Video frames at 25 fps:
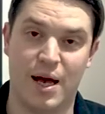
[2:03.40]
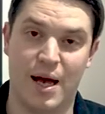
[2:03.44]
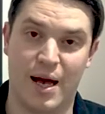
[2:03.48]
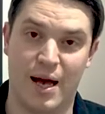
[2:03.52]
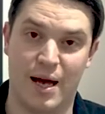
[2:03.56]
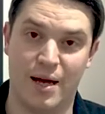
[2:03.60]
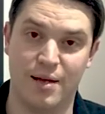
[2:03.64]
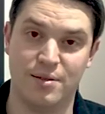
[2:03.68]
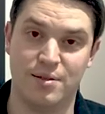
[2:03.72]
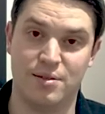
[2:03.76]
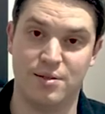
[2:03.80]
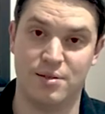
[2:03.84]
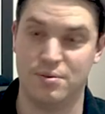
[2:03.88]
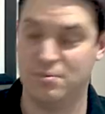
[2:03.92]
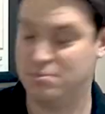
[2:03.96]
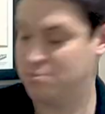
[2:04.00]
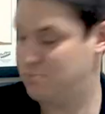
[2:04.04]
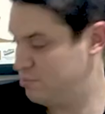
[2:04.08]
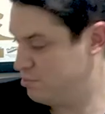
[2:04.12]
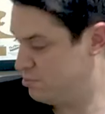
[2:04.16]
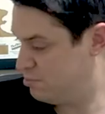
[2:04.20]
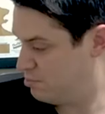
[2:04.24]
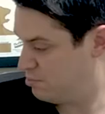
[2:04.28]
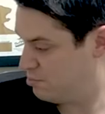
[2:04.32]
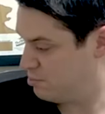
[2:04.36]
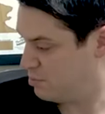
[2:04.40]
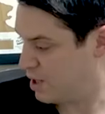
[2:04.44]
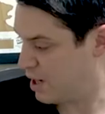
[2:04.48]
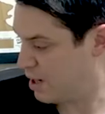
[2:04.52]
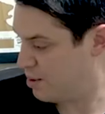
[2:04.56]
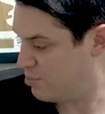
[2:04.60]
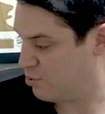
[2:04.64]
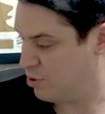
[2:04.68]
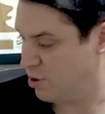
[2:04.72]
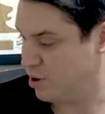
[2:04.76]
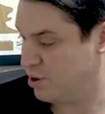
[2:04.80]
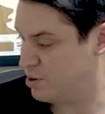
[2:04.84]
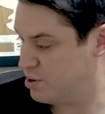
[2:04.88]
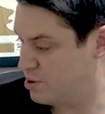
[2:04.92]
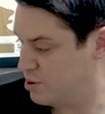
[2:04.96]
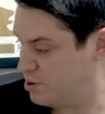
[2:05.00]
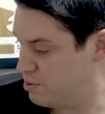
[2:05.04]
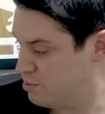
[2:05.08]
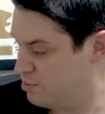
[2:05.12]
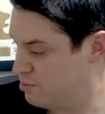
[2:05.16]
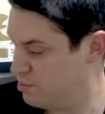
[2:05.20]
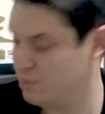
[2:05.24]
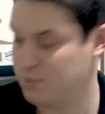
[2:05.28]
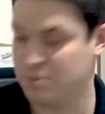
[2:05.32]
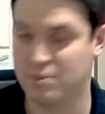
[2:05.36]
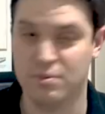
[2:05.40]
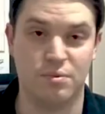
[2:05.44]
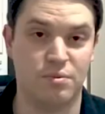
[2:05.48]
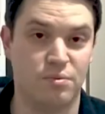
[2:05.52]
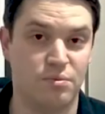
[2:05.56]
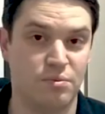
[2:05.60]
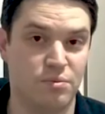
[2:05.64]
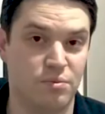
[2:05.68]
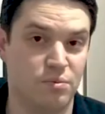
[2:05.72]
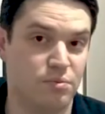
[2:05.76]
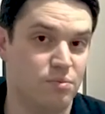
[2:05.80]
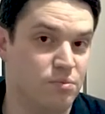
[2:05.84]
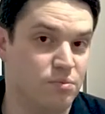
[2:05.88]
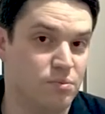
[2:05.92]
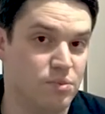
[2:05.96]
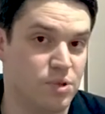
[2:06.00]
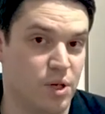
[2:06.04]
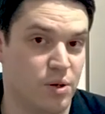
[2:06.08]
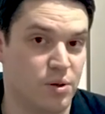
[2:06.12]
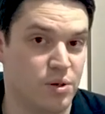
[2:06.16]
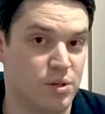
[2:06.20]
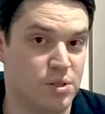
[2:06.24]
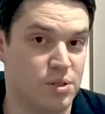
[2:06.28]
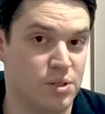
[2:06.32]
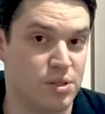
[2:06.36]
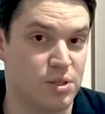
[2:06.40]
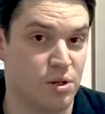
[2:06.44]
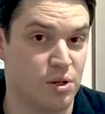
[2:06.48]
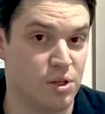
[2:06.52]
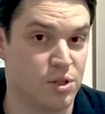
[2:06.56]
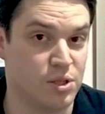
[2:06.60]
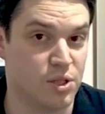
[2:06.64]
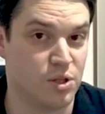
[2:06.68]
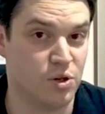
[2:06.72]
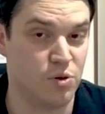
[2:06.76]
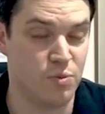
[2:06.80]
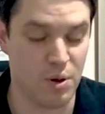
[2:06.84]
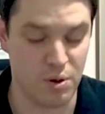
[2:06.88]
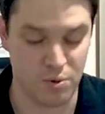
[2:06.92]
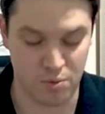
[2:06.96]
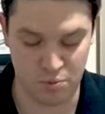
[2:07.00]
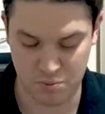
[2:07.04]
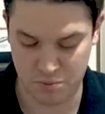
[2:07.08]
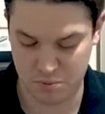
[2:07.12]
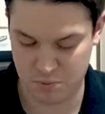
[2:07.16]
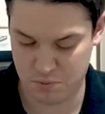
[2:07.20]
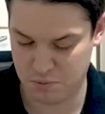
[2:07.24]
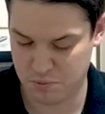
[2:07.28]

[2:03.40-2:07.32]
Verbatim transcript: at Amrut. So it's still a single malt.